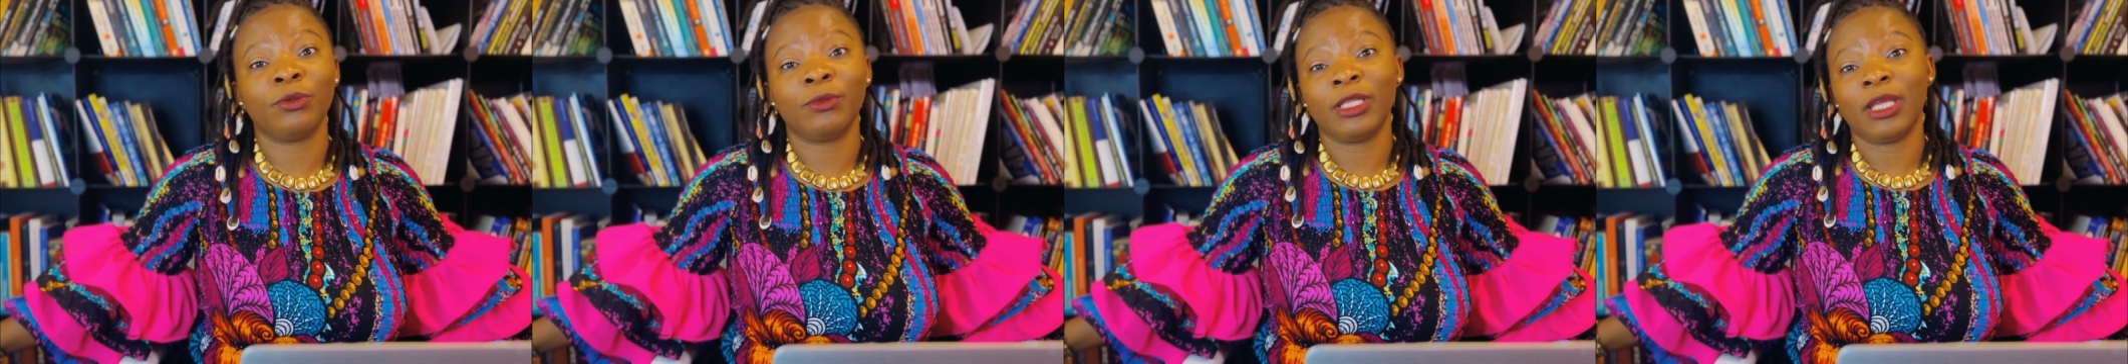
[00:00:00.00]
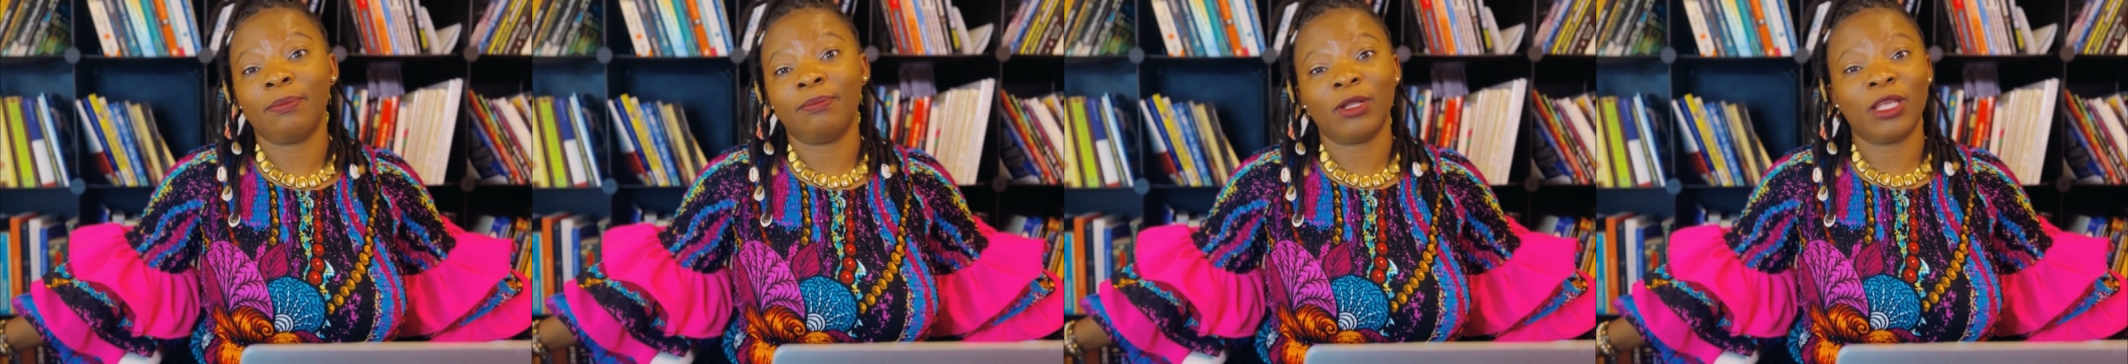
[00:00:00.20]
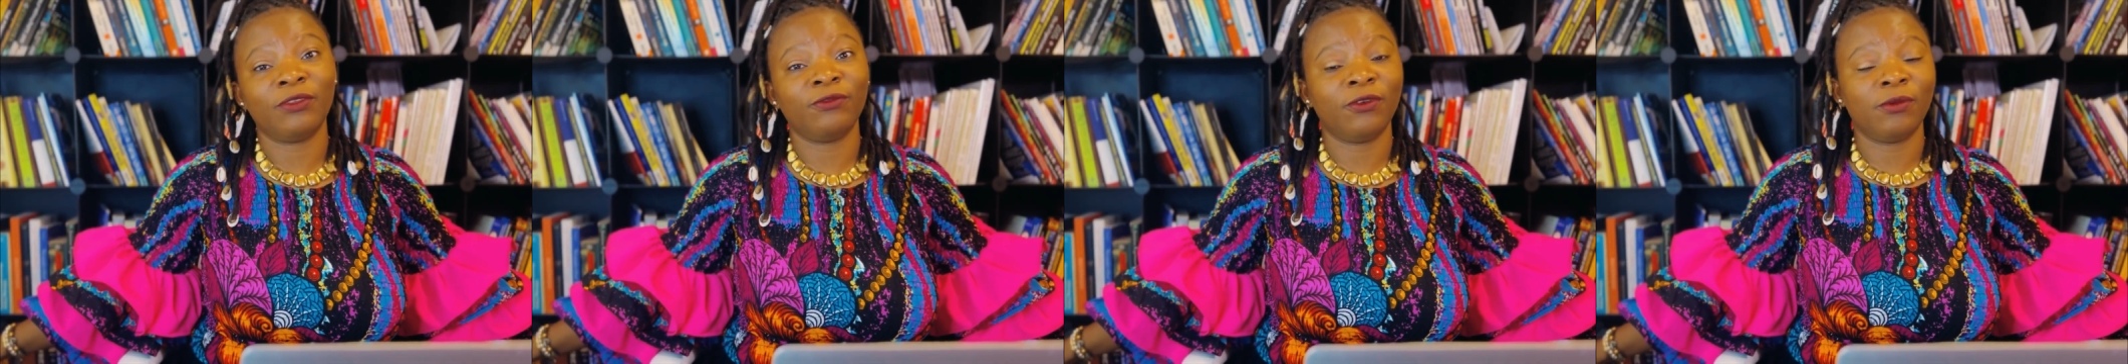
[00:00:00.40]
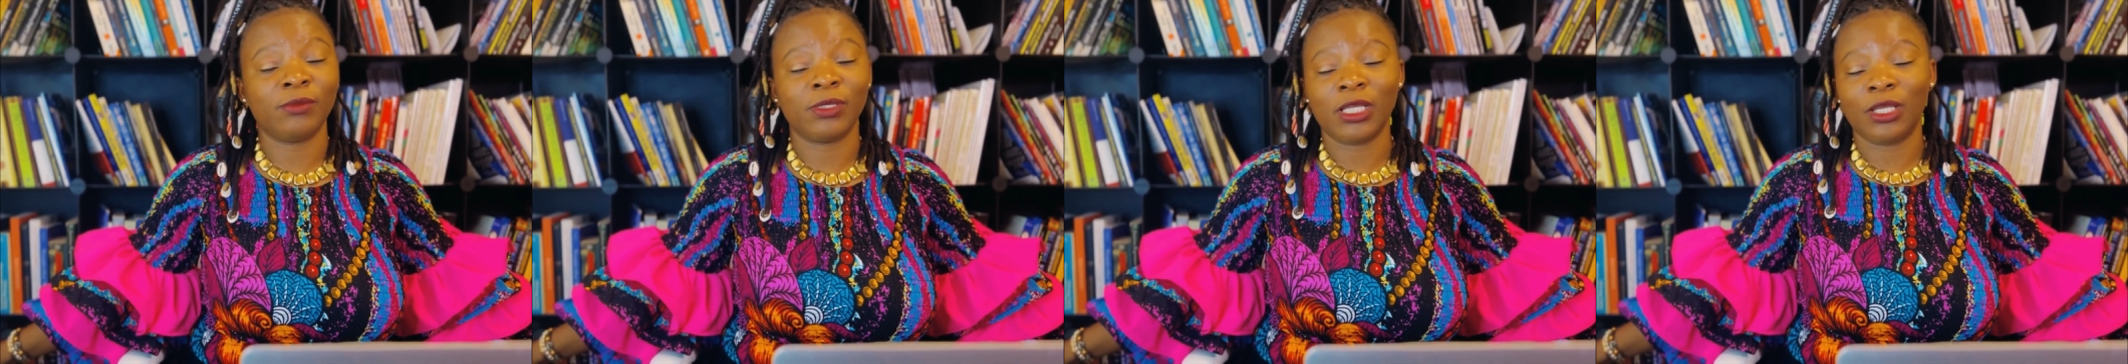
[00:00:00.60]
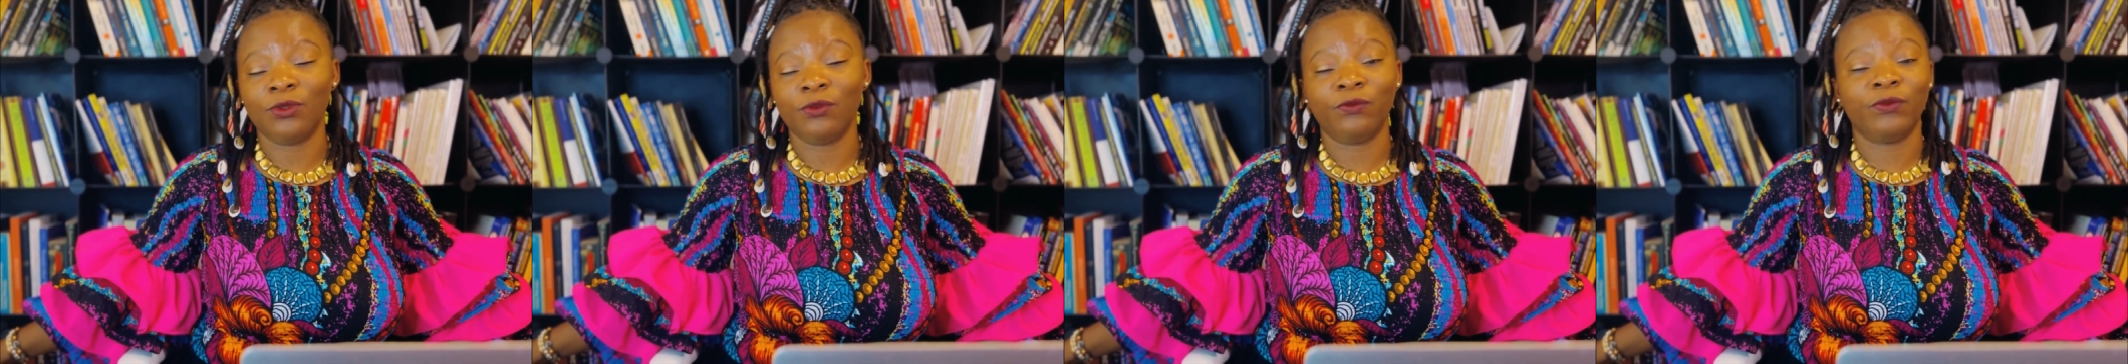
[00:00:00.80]
media platforms
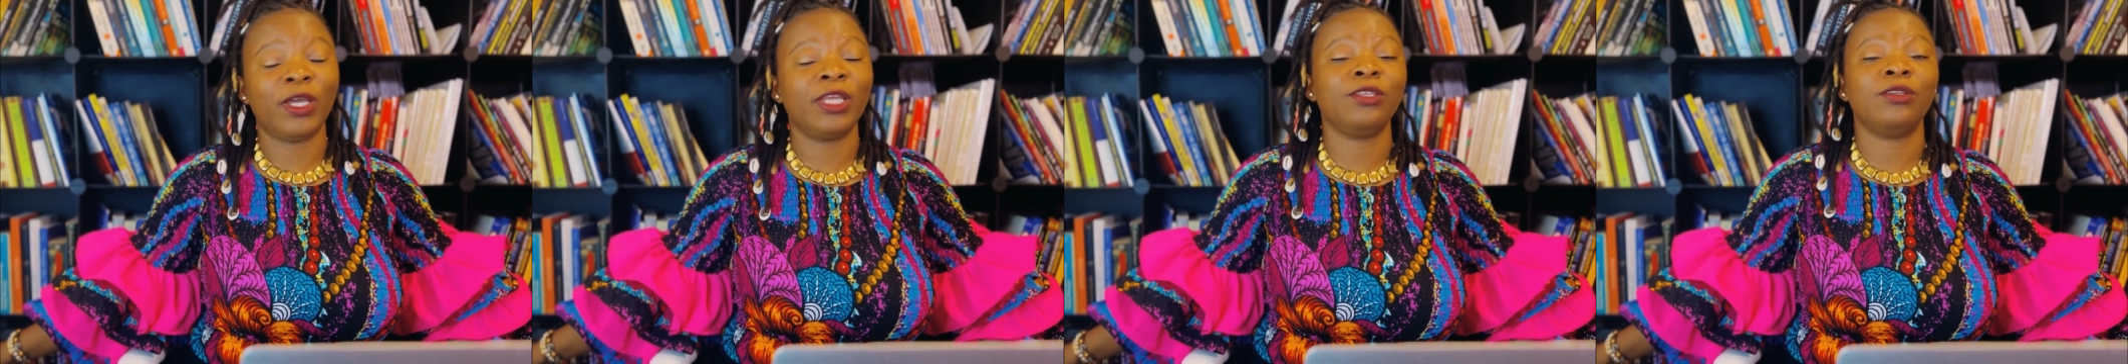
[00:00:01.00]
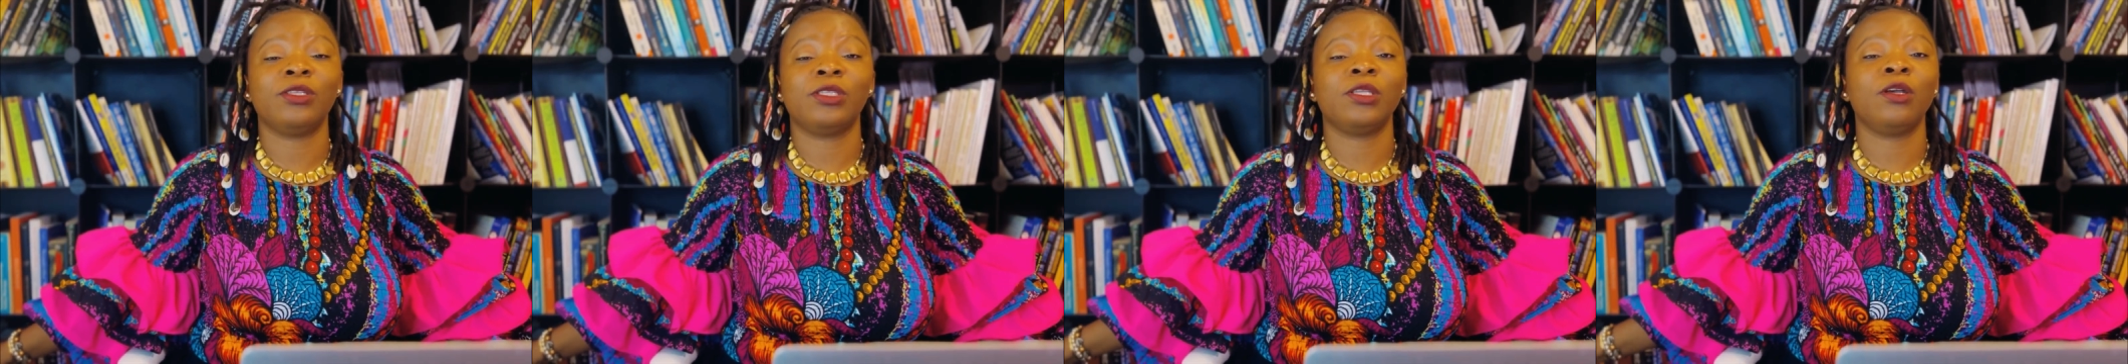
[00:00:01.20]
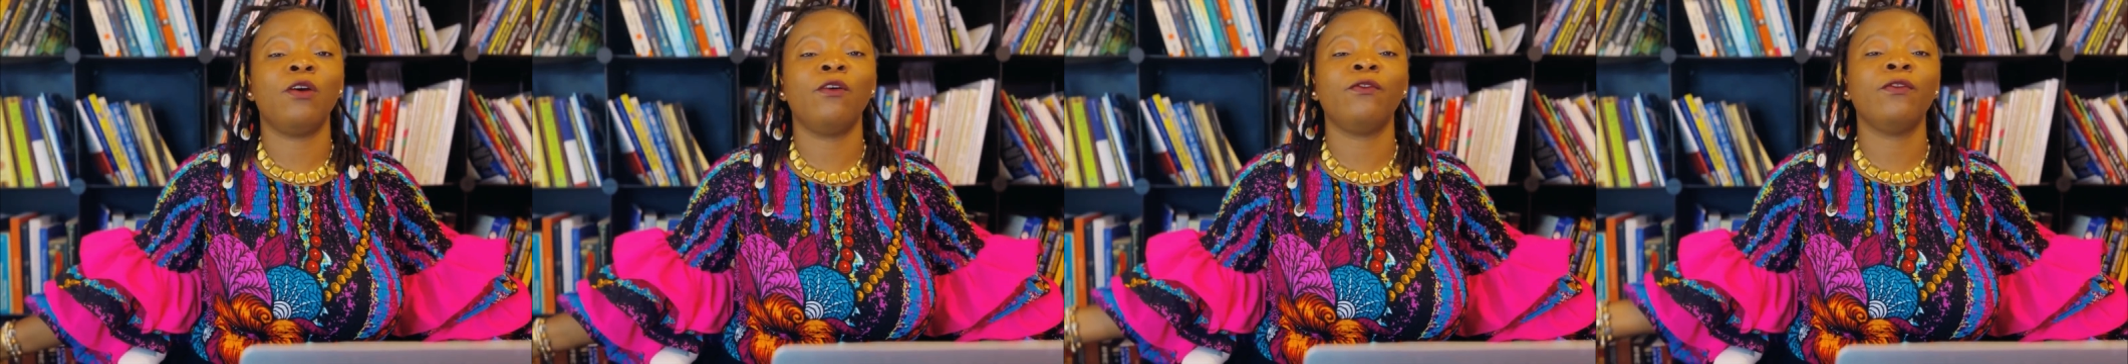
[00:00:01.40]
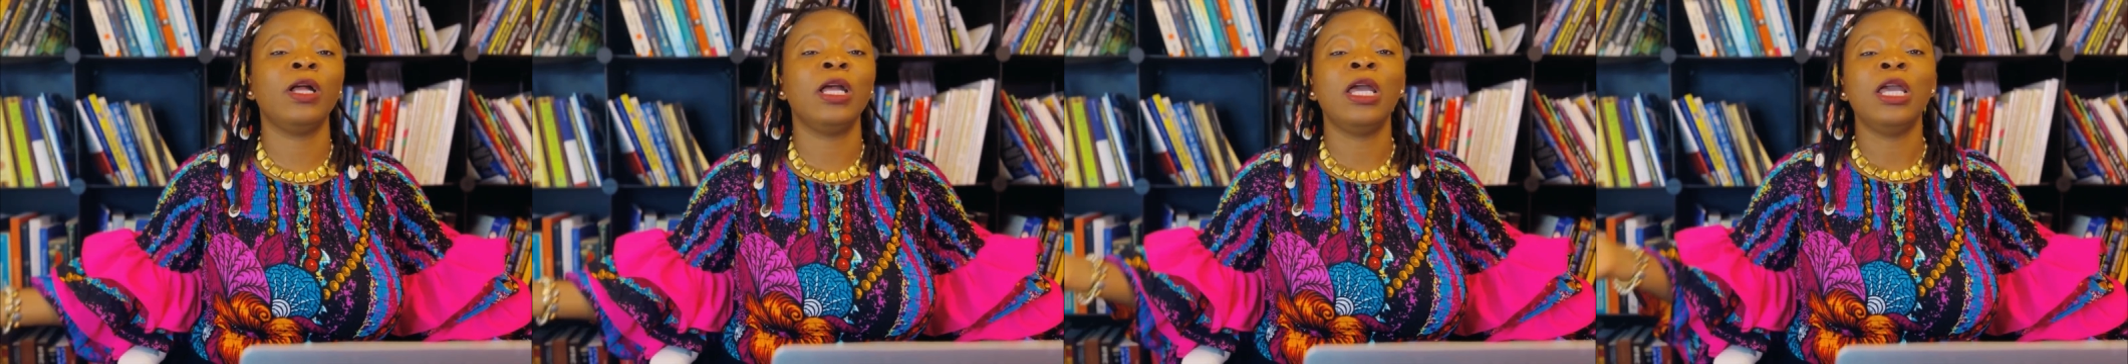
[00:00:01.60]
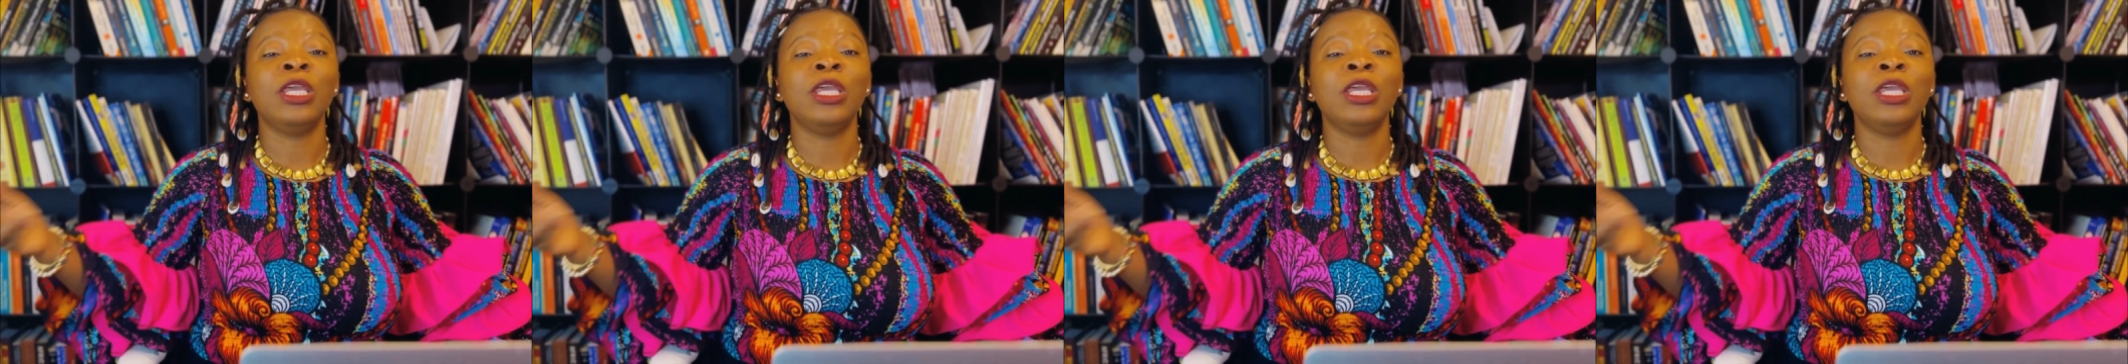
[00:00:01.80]
that you find yourself.